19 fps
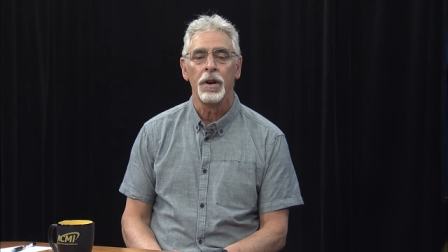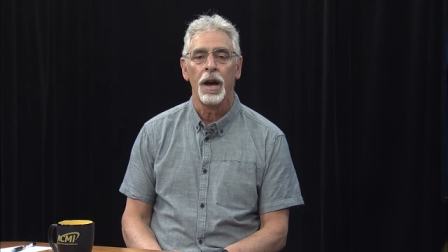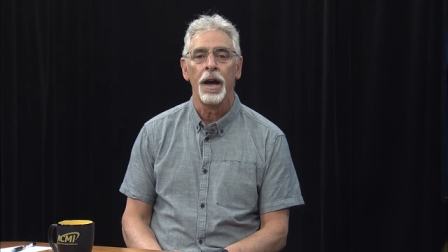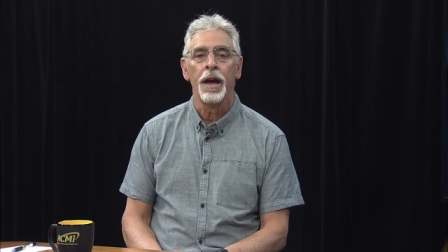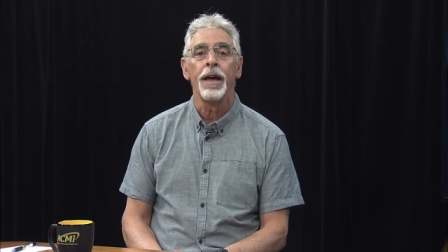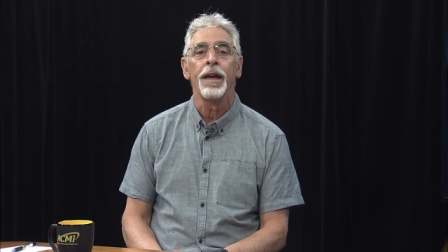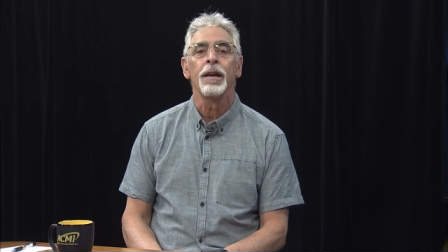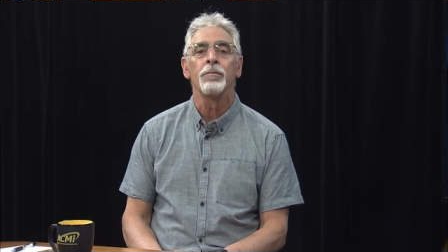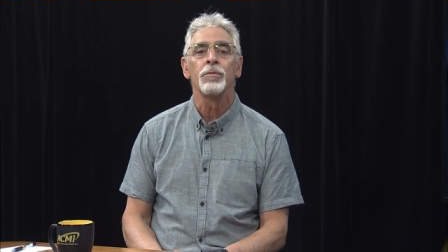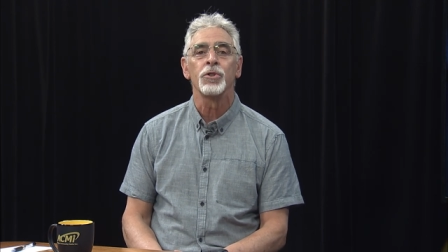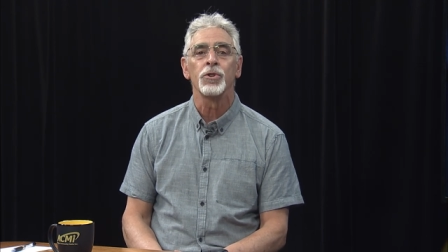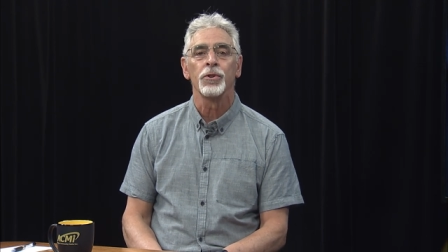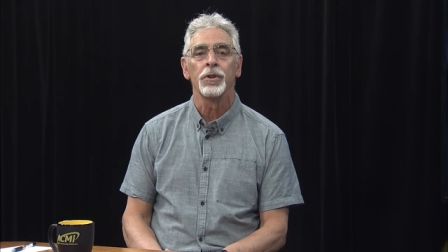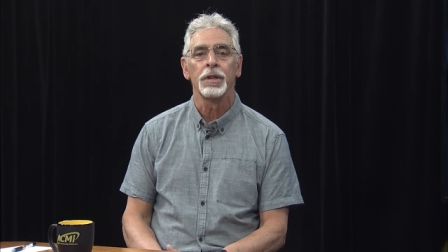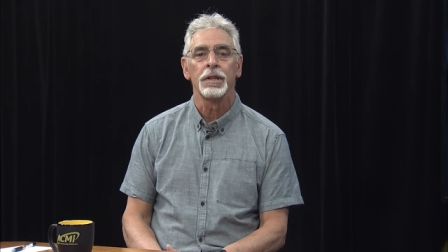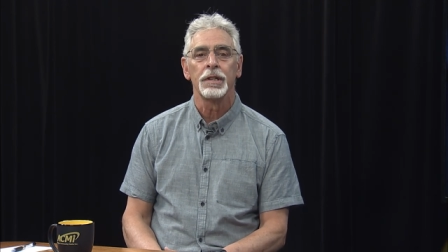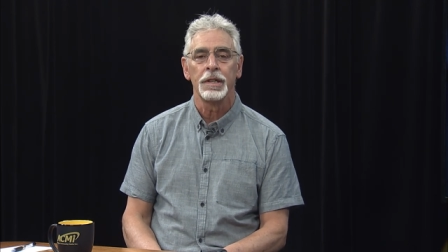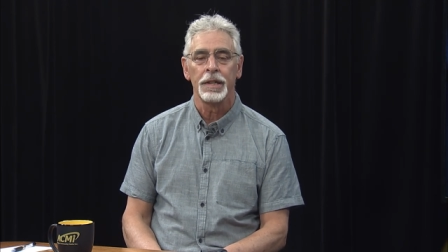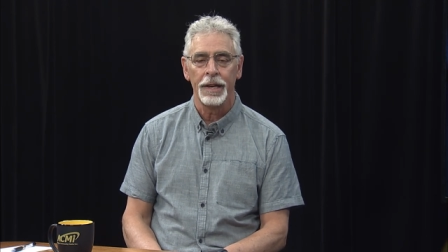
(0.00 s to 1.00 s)
I am
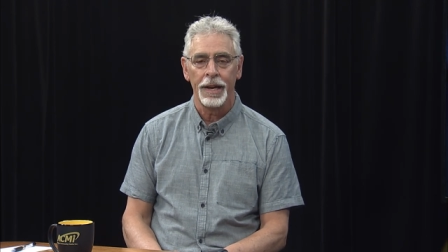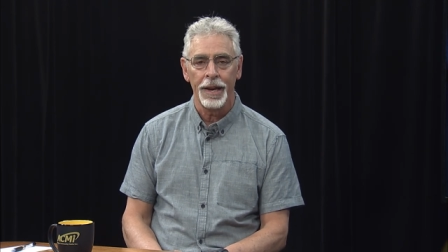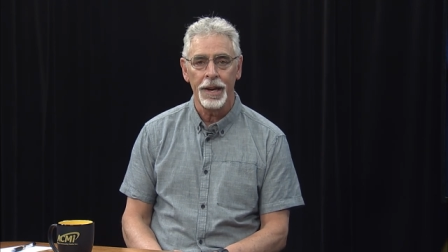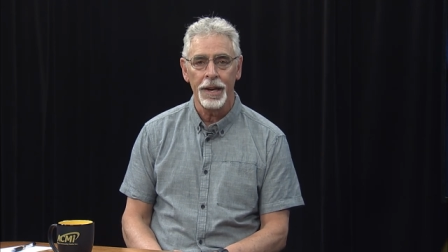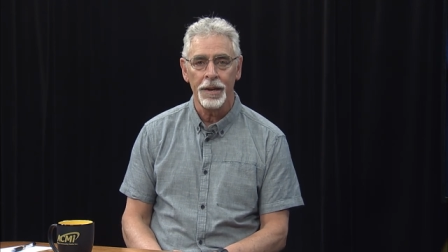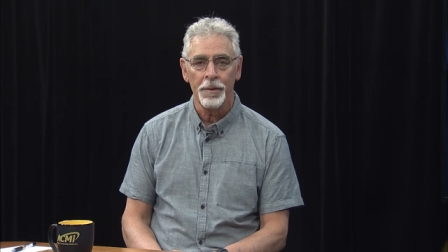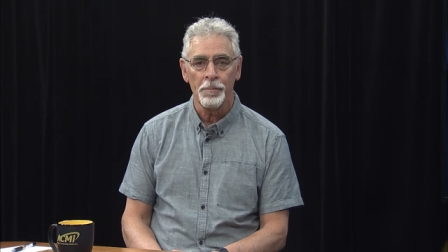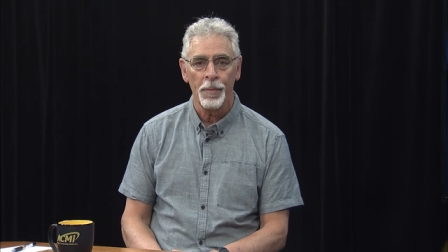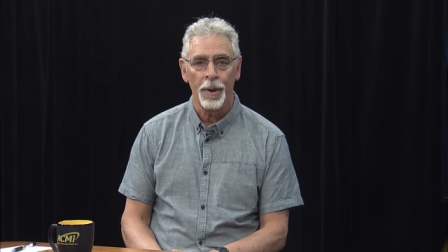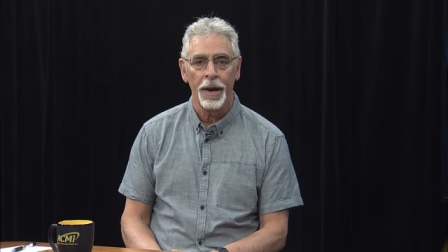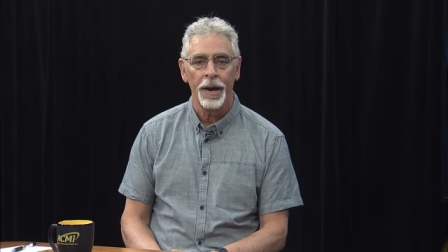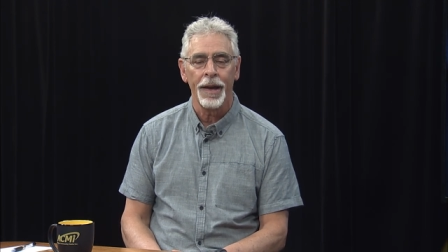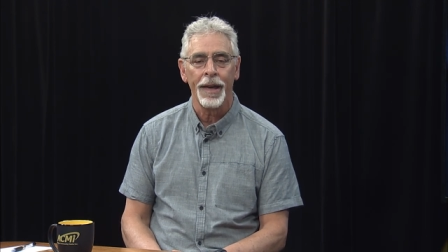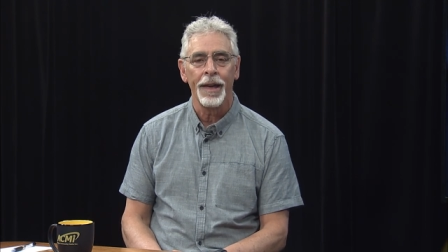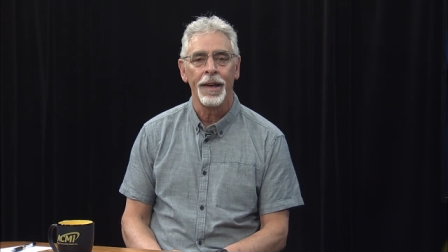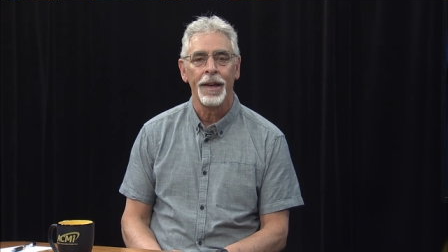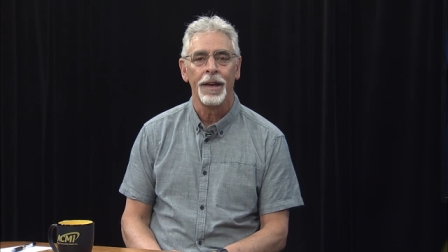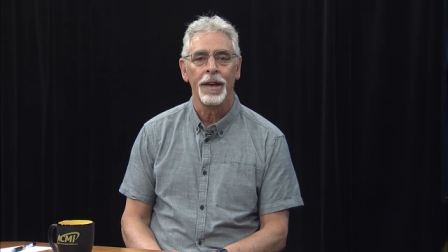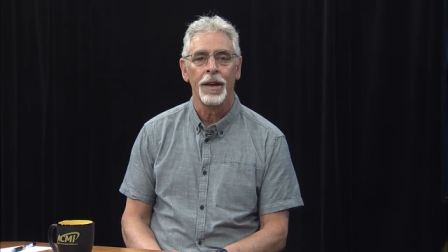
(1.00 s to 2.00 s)
joined today by
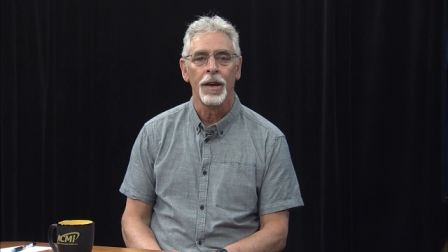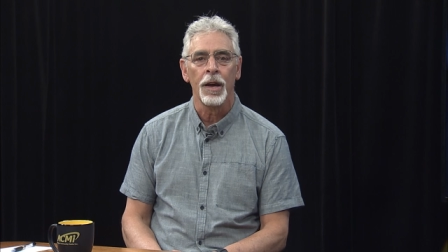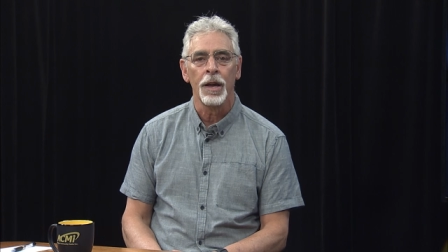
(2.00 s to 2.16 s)
a,